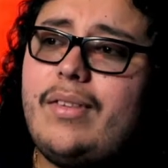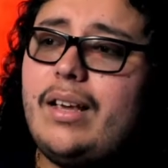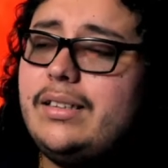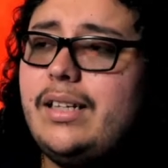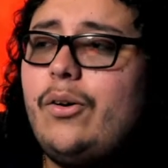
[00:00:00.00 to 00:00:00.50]

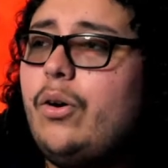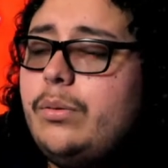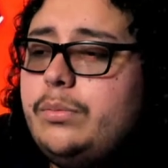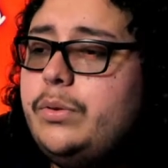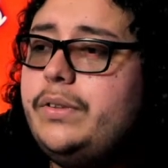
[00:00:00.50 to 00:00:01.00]
it's not a
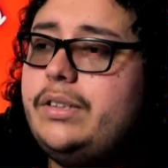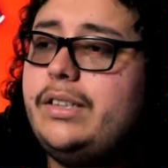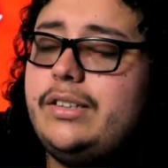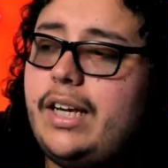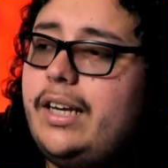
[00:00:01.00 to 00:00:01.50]
horrible movie. It's
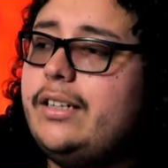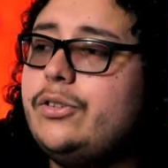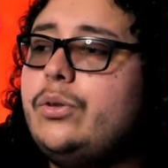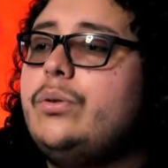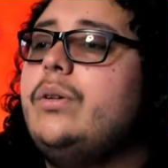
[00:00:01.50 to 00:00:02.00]
entertaining. It's
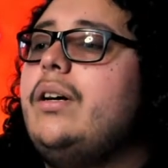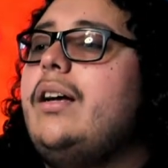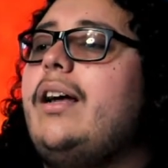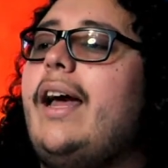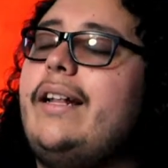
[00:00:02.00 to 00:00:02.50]
cool.
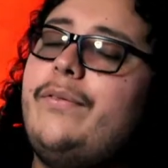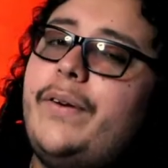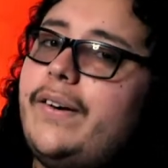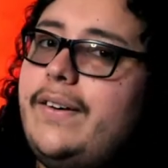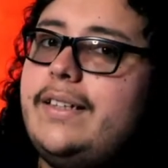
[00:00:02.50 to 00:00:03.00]
At the
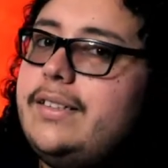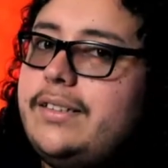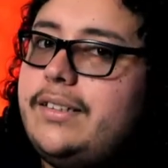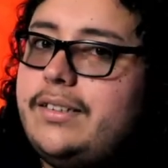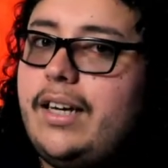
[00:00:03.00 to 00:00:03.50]
very least, it's
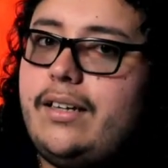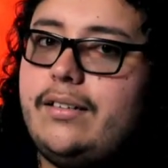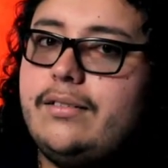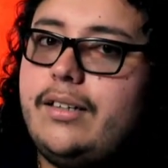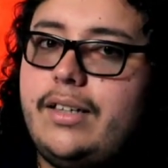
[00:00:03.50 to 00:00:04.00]
entertaining,
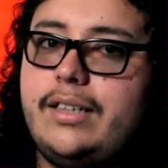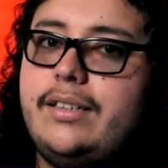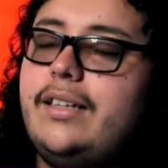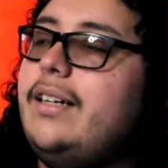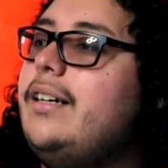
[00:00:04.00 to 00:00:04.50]
all right?
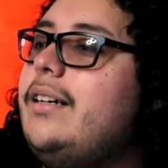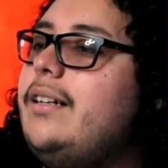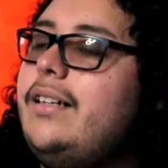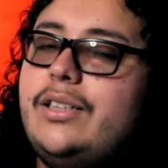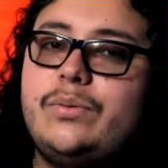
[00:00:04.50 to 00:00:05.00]

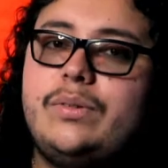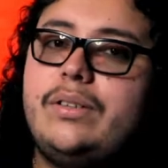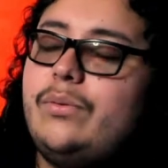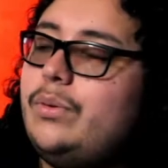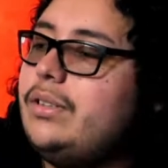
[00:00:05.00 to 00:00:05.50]
This one
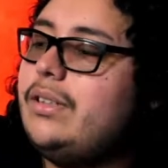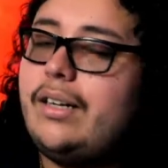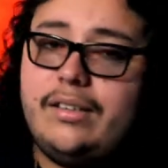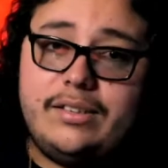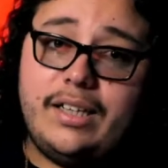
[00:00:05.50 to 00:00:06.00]
was not
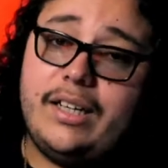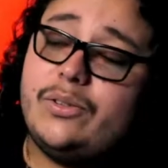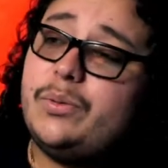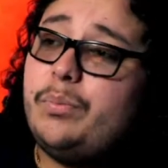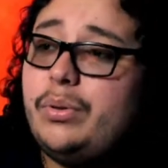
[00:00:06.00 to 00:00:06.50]
entertaining. It
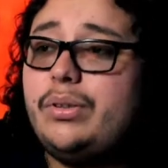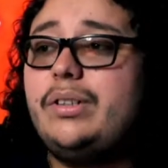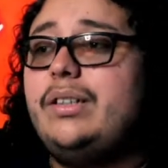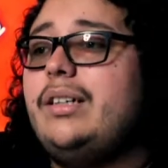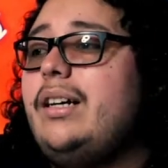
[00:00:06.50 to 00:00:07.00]
was
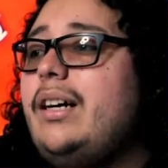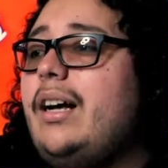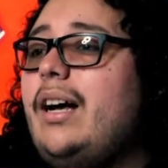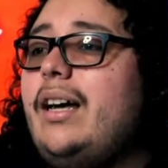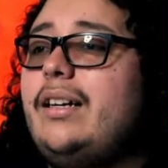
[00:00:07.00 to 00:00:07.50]
boring.
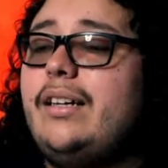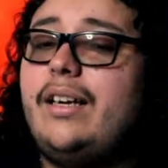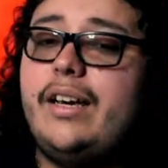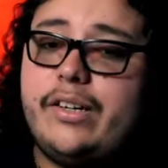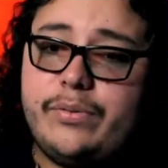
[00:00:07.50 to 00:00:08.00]
I didn't
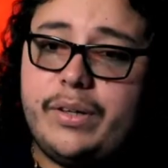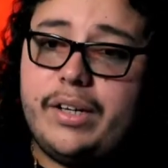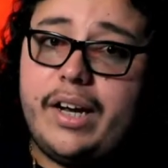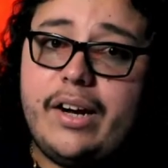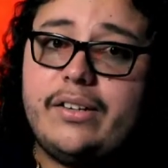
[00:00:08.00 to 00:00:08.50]
care for any
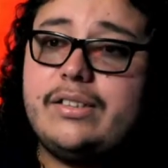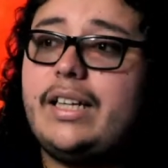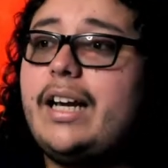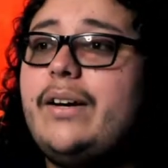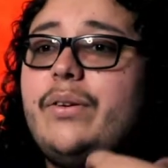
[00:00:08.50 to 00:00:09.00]
characters. Like,
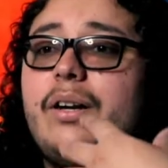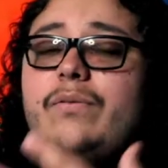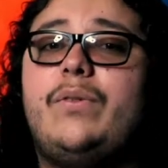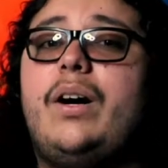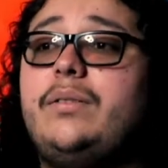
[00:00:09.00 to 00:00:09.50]
I never got
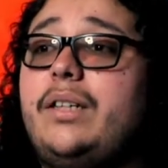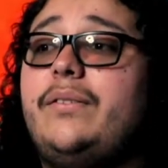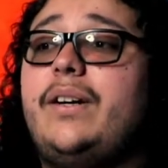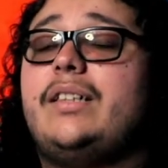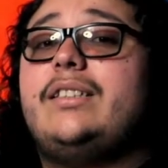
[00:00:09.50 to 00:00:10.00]
involved. I
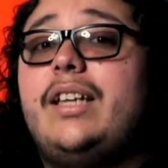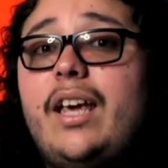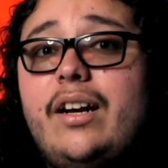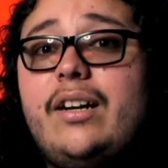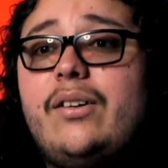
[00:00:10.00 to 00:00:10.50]
never got
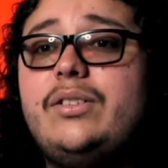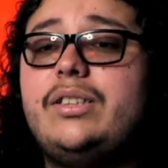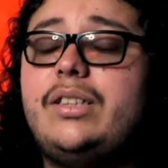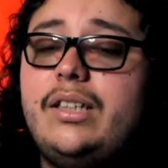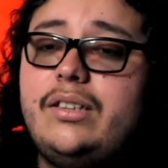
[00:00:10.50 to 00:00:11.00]
scared. I was just
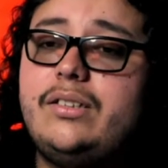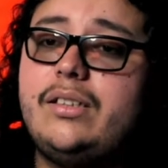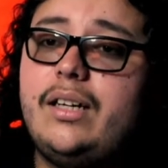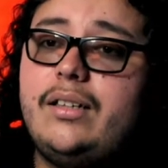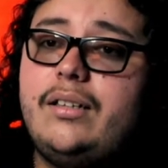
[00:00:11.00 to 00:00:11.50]
sitting there just,
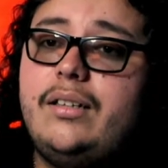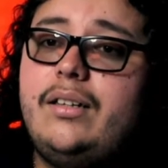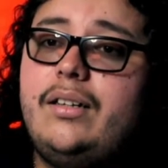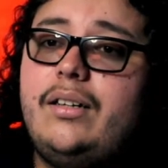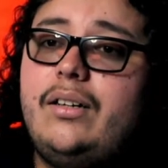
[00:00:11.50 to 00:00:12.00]
like,
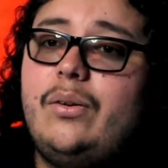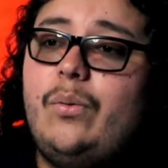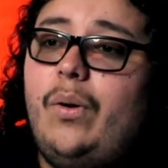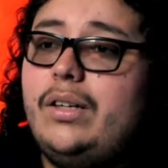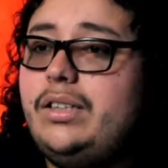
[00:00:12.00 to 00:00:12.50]

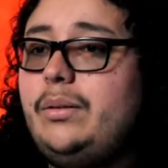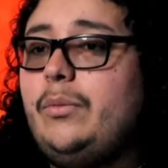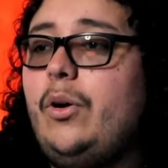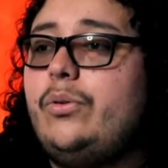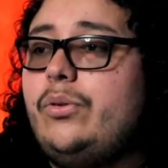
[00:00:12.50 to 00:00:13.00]
watching them
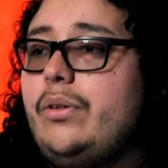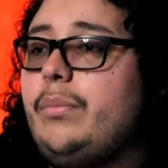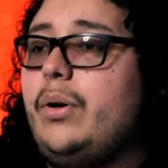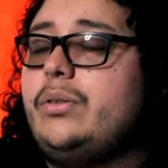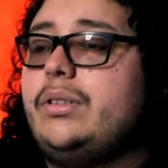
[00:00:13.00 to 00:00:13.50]
go through the
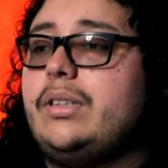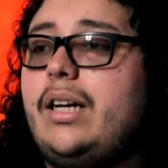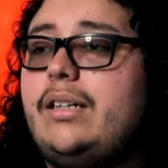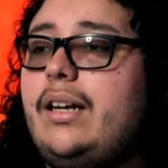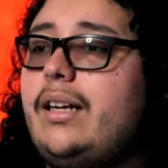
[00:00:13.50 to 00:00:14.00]
motions.
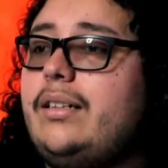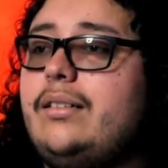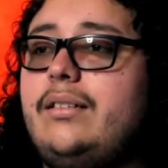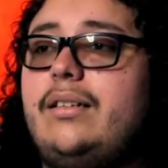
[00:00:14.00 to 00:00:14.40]
Kind of like,